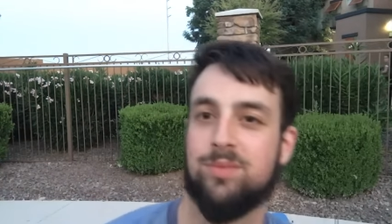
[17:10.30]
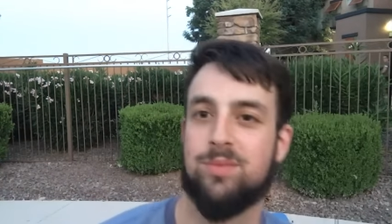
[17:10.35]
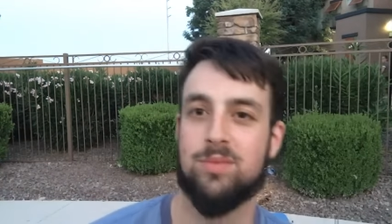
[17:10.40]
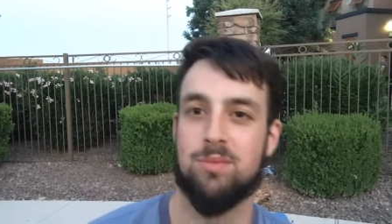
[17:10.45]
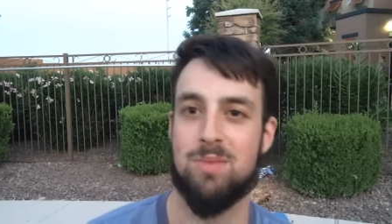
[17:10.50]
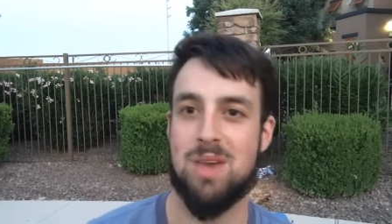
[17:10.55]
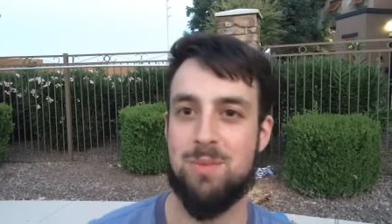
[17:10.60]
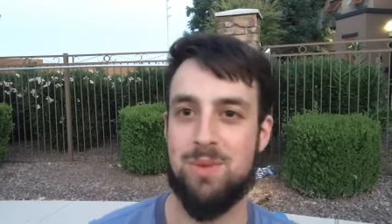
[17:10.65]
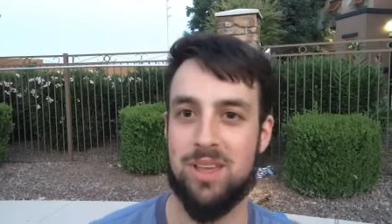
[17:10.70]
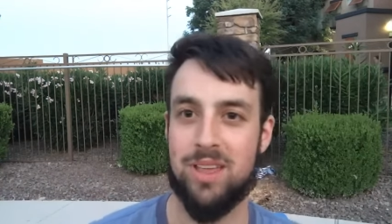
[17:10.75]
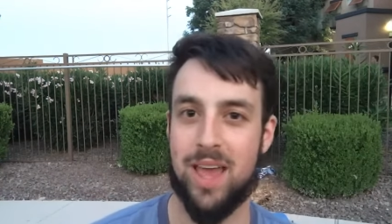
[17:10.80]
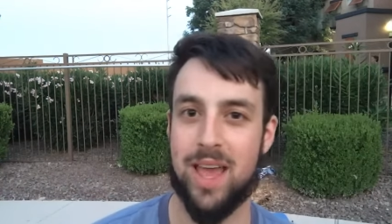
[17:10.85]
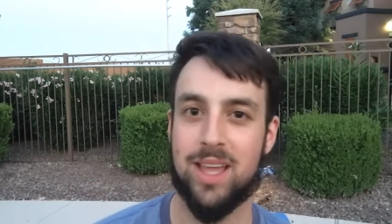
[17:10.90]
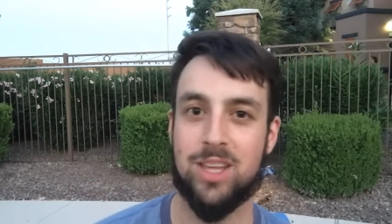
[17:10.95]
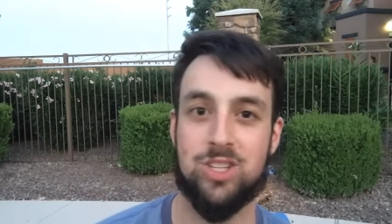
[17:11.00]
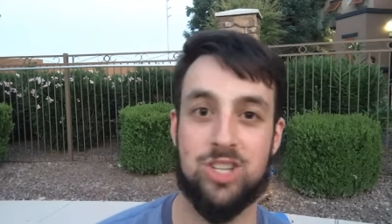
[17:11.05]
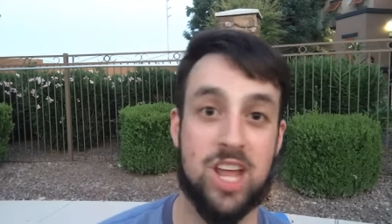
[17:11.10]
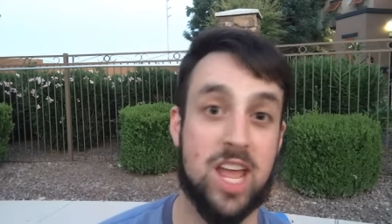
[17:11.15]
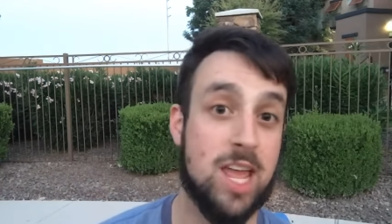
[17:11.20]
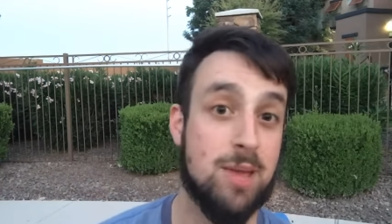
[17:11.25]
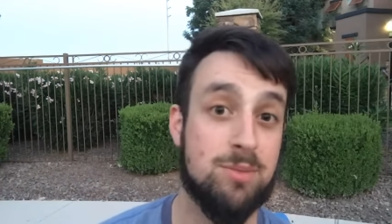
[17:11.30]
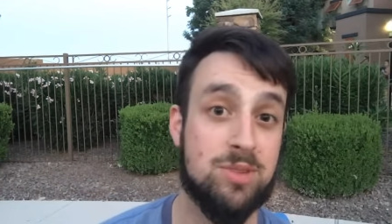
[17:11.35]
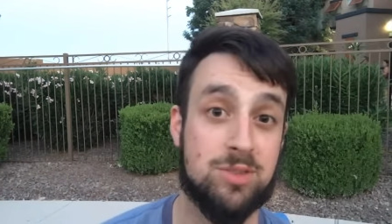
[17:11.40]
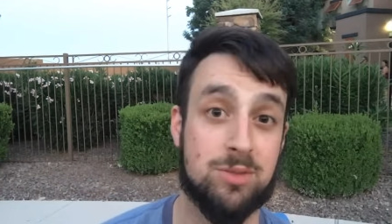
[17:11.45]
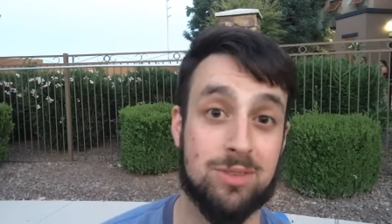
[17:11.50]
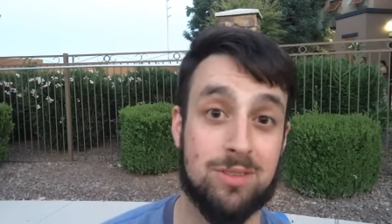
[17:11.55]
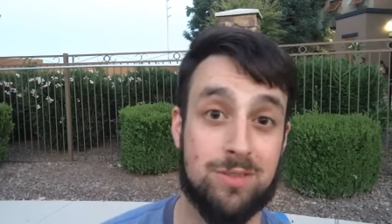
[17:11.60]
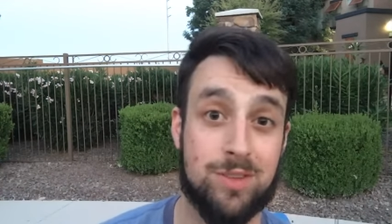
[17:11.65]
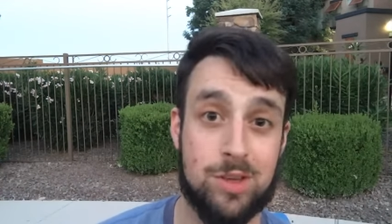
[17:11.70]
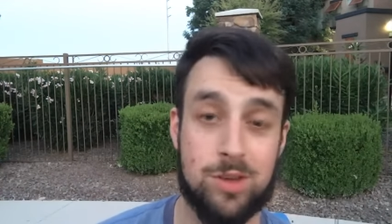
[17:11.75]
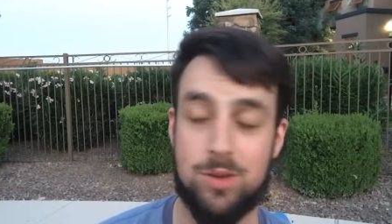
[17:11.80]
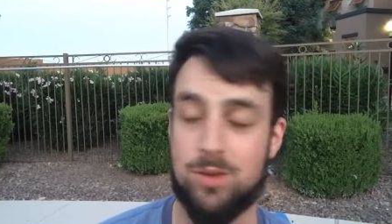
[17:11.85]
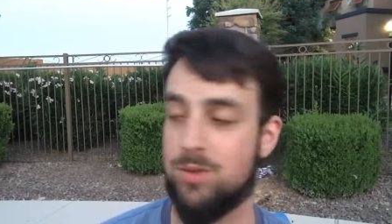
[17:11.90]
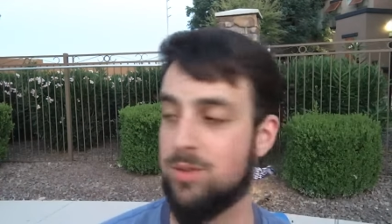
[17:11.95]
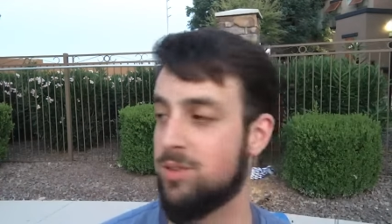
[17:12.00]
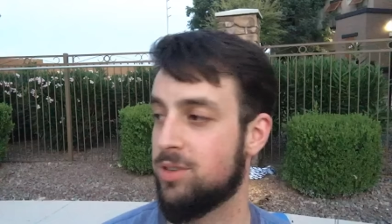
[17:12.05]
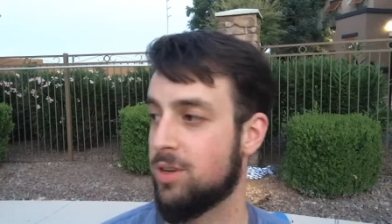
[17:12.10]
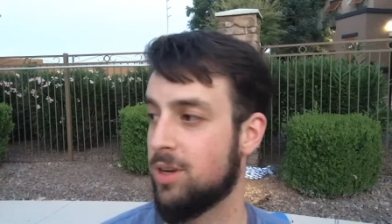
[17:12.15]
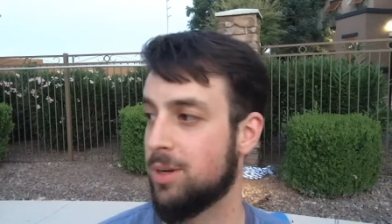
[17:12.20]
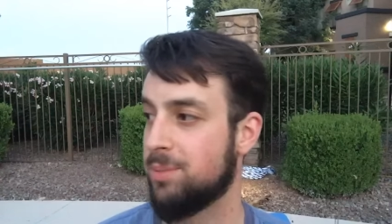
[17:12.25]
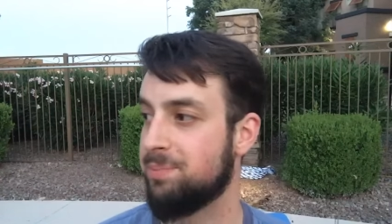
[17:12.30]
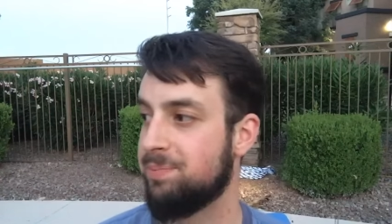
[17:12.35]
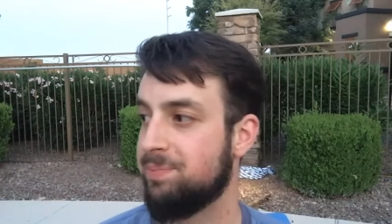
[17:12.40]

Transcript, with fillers: Maybe like James reviews or